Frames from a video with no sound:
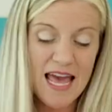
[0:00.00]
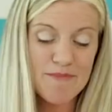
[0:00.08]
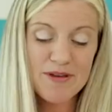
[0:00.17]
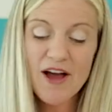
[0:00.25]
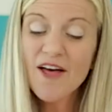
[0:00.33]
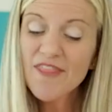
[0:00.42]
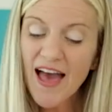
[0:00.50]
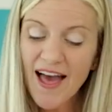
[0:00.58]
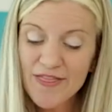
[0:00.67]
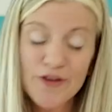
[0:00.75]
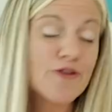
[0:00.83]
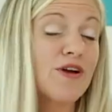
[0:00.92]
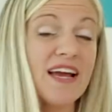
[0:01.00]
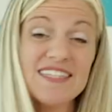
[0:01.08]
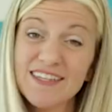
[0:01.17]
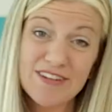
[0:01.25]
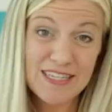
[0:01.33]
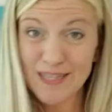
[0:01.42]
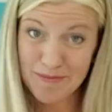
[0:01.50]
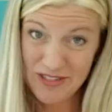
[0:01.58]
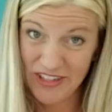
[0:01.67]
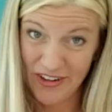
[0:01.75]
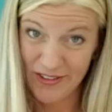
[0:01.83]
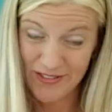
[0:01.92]
And beyond that, the creativity is up
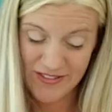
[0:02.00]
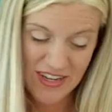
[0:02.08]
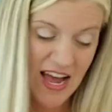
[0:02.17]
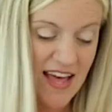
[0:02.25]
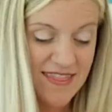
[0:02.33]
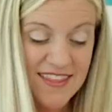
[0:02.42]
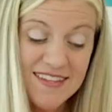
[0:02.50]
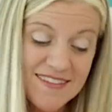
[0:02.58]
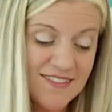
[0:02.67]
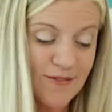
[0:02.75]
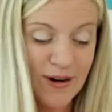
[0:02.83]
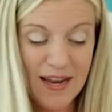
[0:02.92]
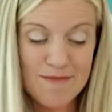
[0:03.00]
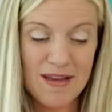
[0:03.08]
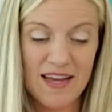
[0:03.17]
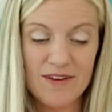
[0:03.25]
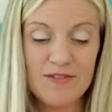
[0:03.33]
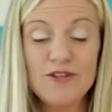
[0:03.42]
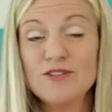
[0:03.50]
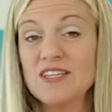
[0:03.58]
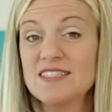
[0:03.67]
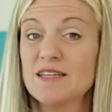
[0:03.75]
to you. This little one I made using